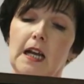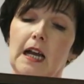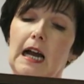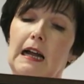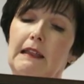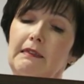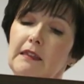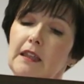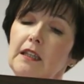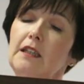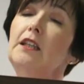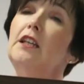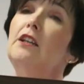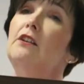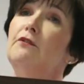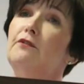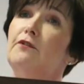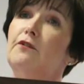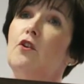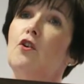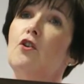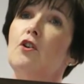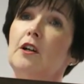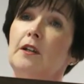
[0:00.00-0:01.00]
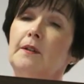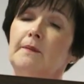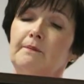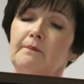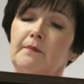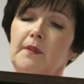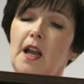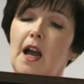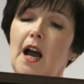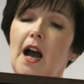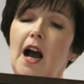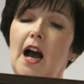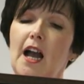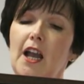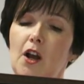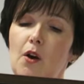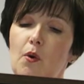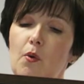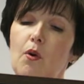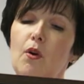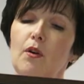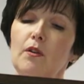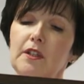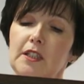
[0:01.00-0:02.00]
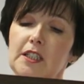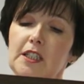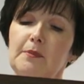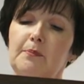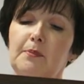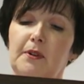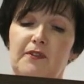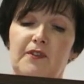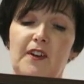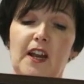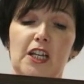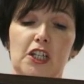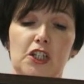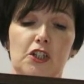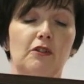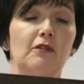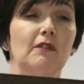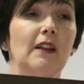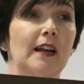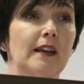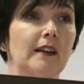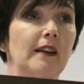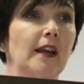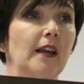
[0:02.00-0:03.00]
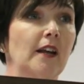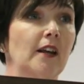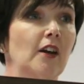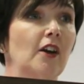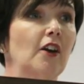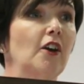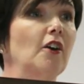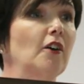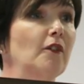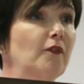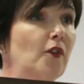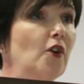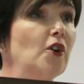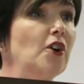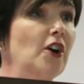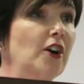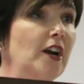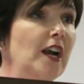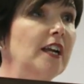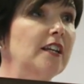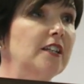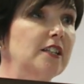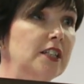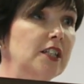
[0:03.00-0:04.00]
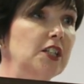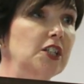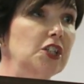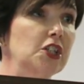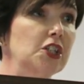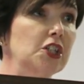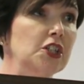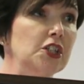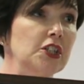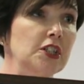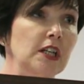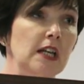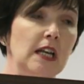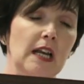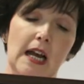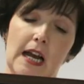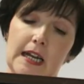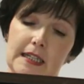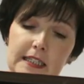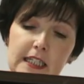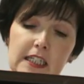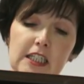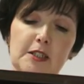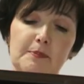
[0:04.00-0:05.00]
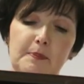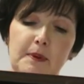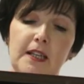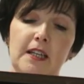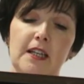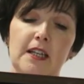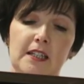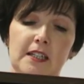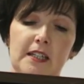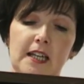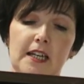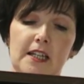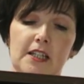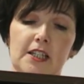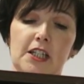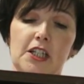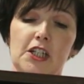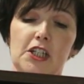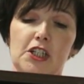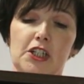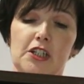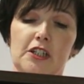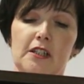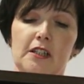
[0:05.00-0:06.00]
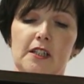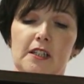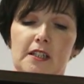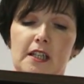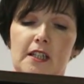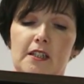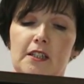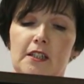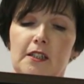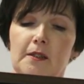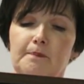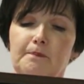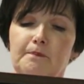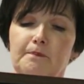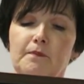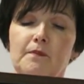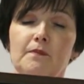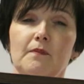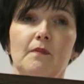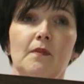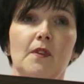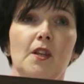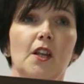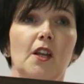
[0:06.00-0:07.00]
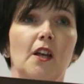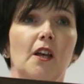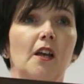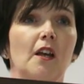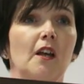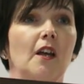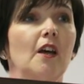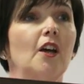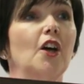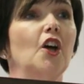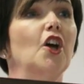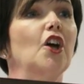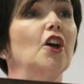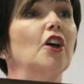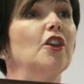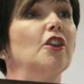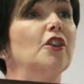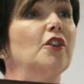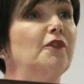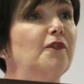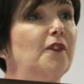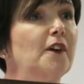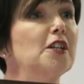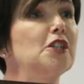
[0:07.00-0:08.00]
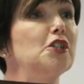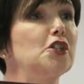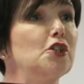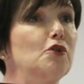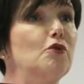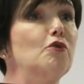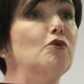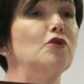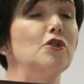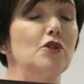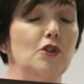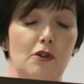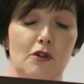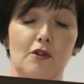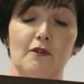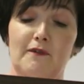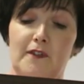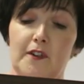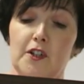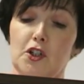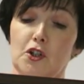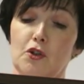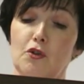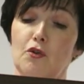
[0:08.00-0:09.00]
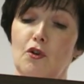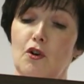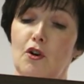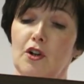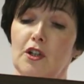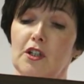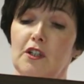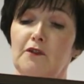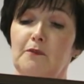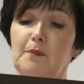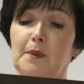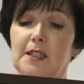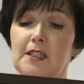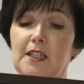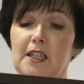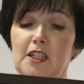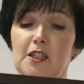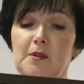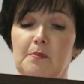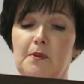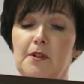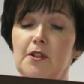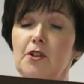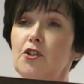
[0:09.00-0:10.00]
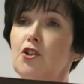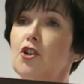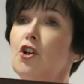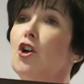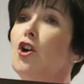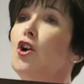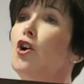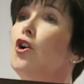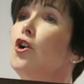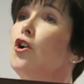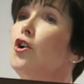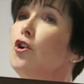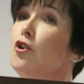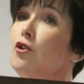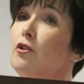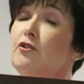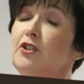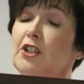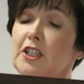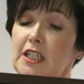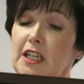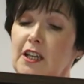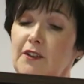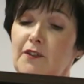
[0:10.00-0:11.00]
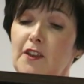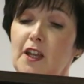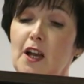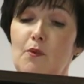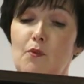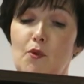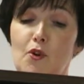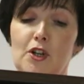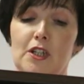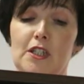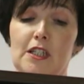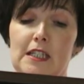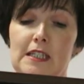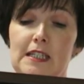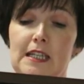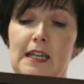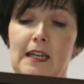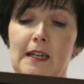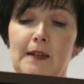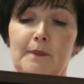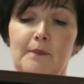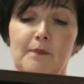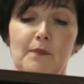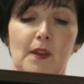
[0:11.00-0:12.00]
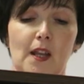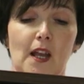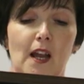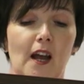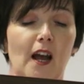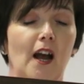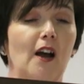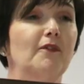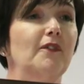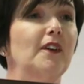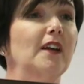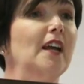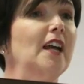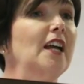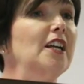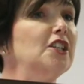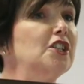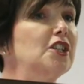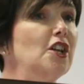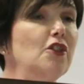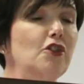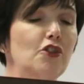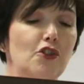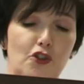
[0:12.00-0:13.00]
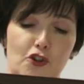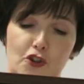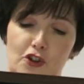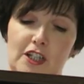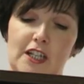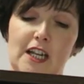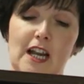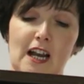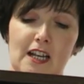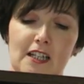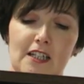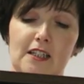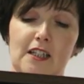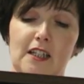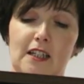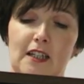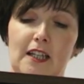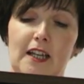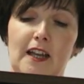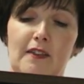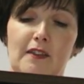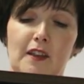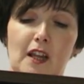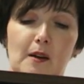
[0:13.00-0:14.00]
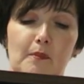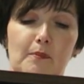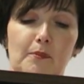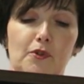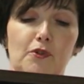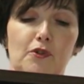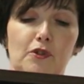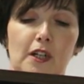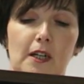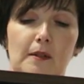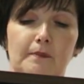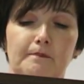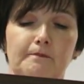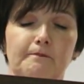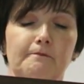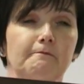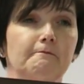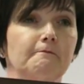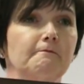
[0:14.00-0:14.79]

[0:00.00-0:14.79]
and the need for high quality professional learning for our head teachers and experienced head teachers in the system. The first cohort of participants who will receive the award today have engaged enthusiastically in that programme,